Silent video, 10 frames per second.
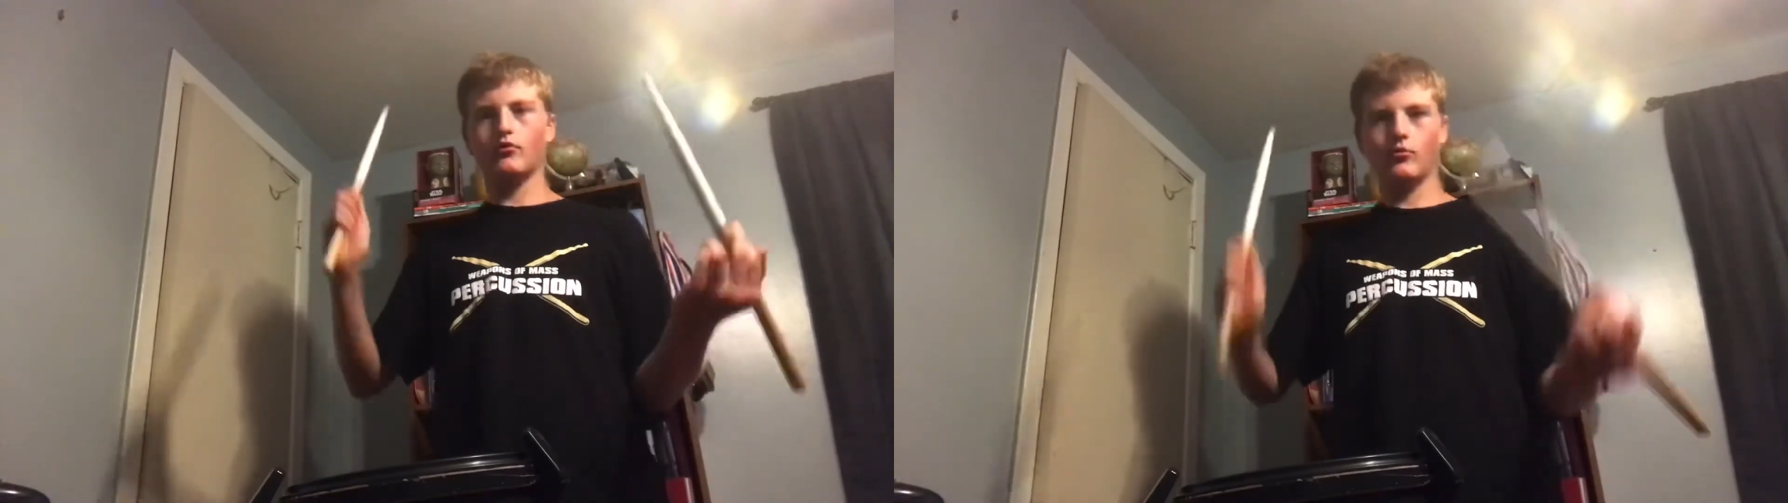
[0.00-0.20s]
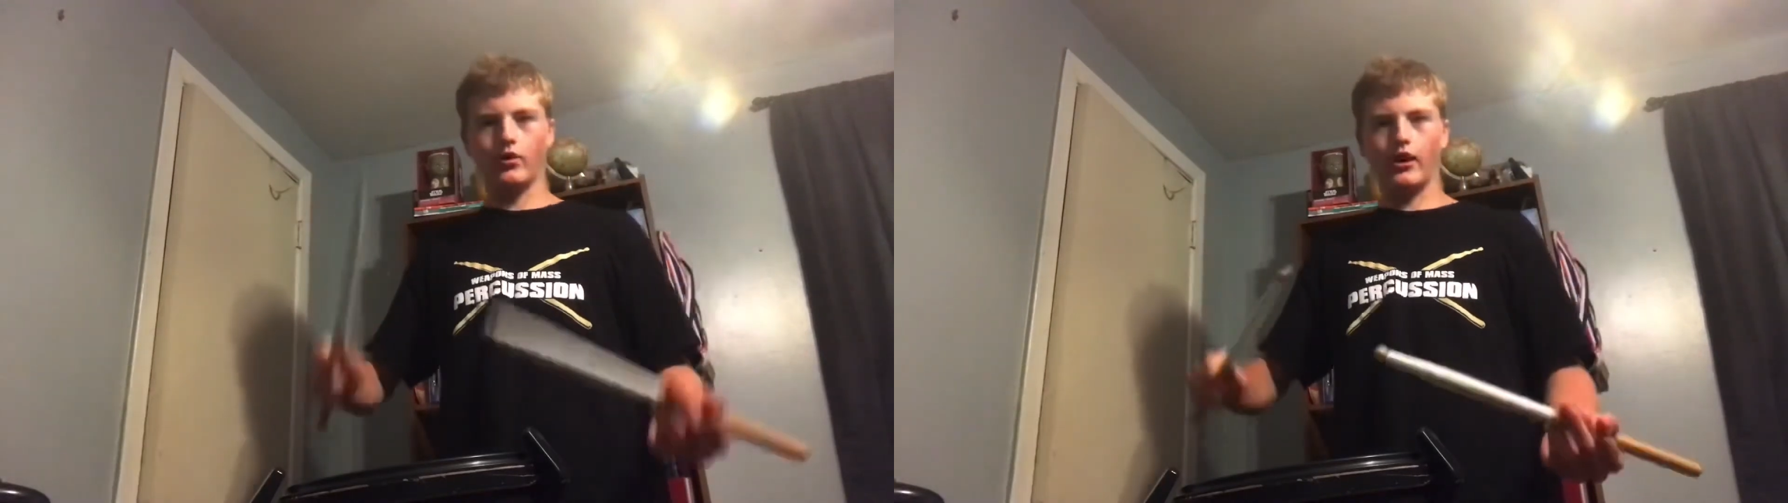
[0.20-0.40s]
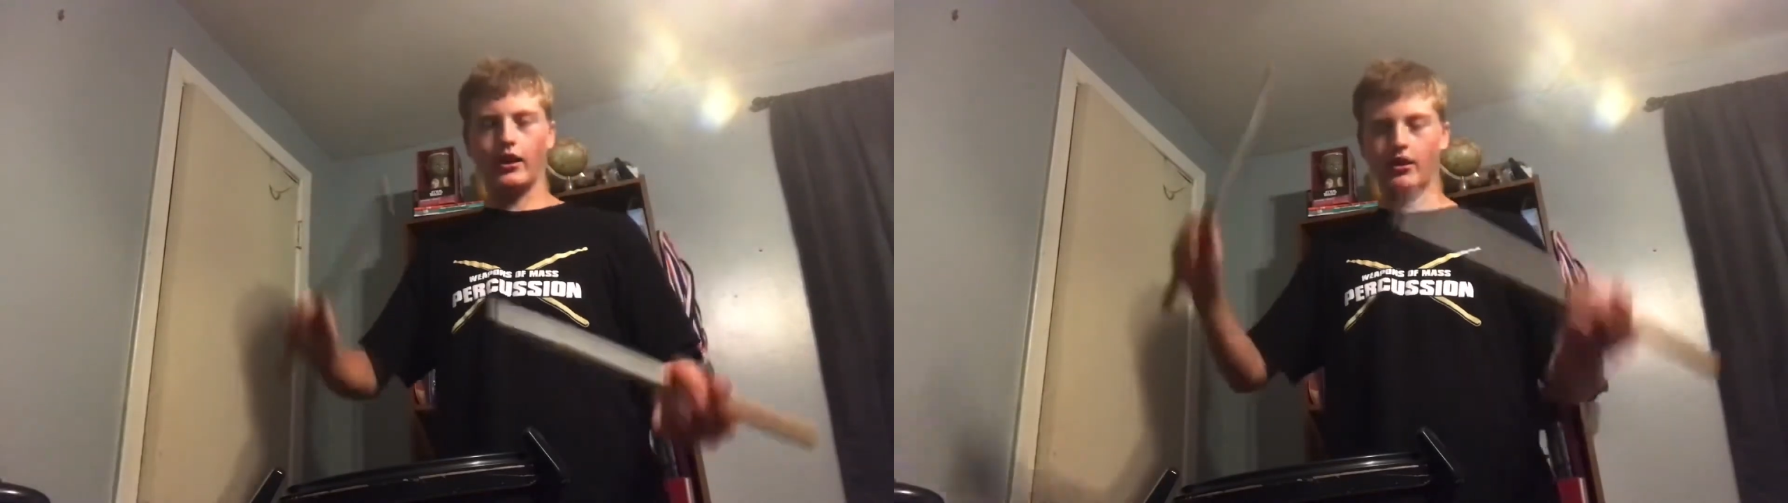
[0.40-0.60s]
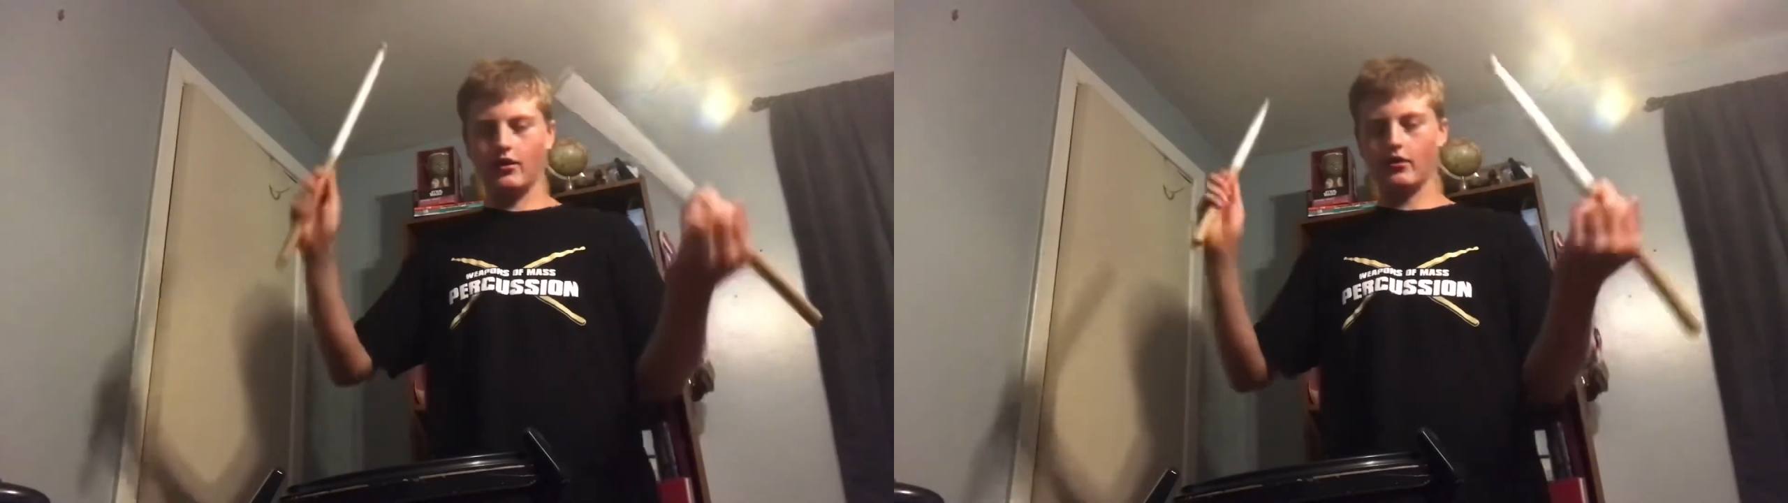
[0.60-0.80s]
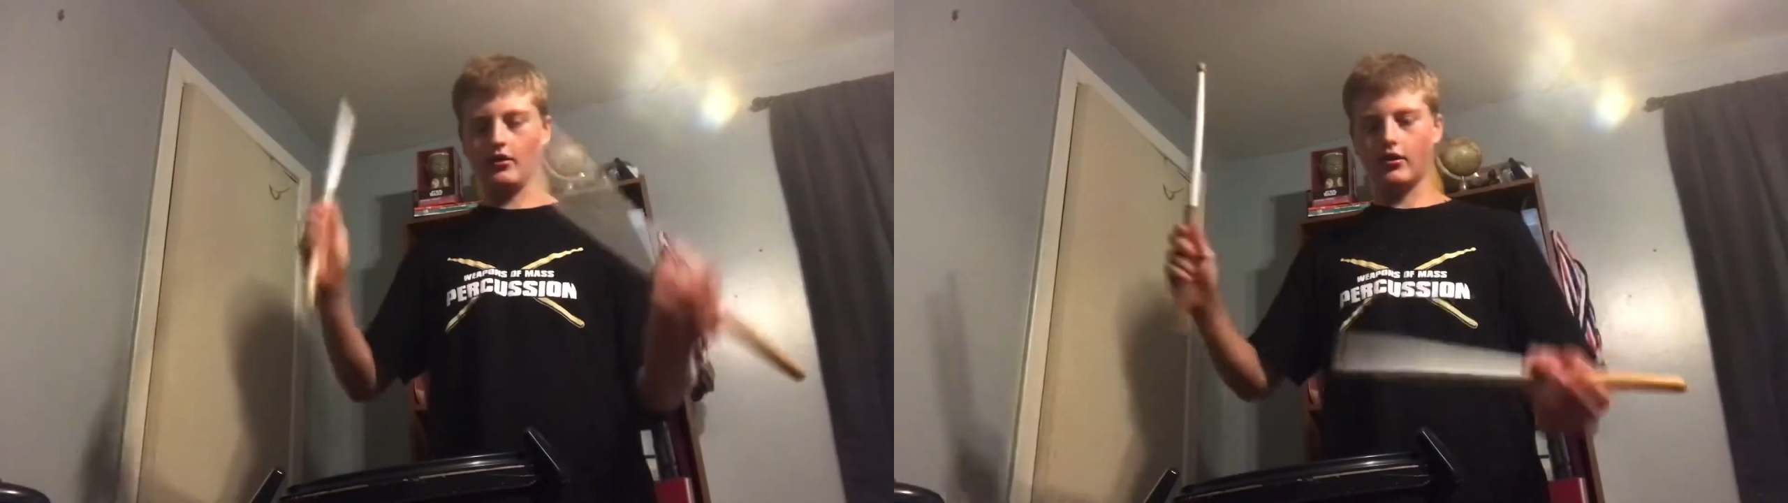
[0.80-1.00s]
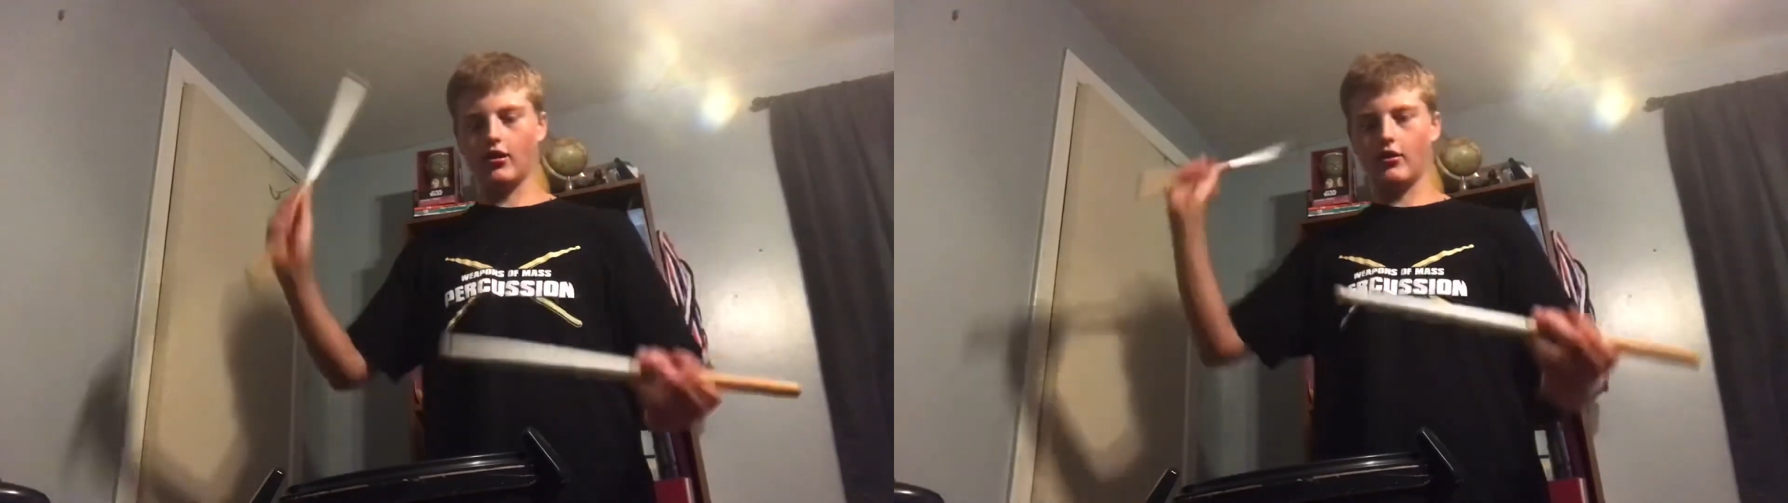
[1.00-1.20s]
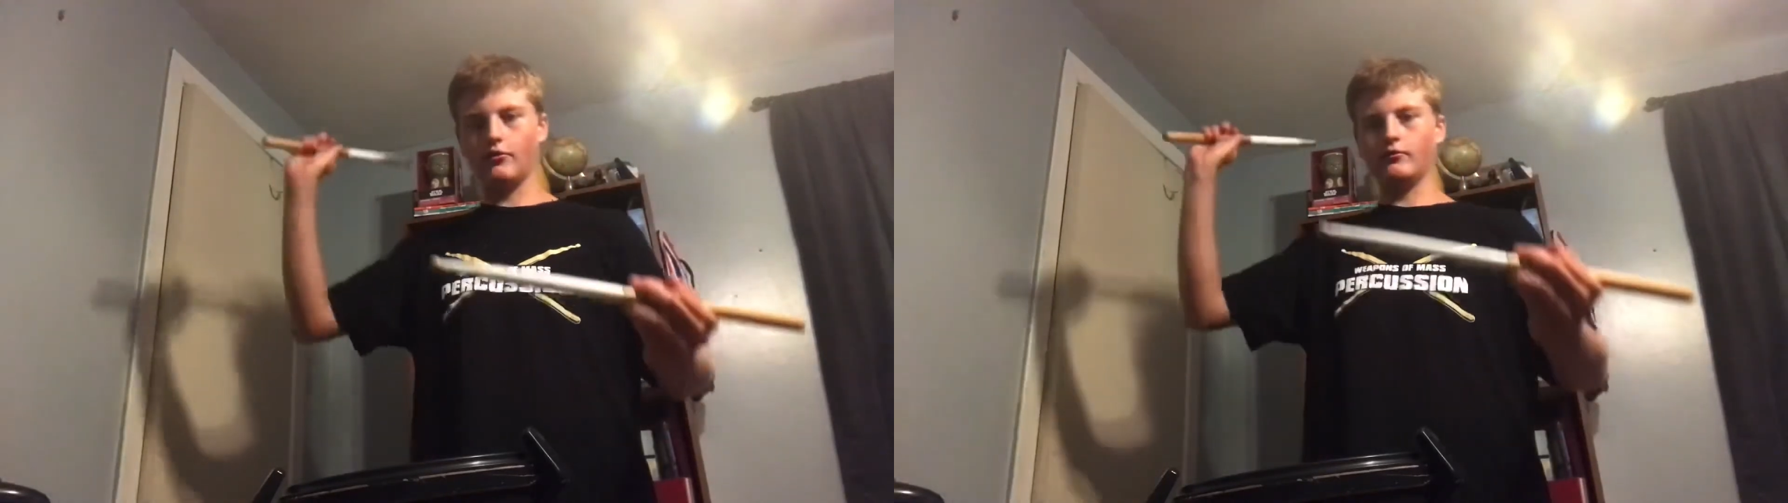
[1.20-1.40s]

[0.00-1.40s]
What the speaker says: ready, go.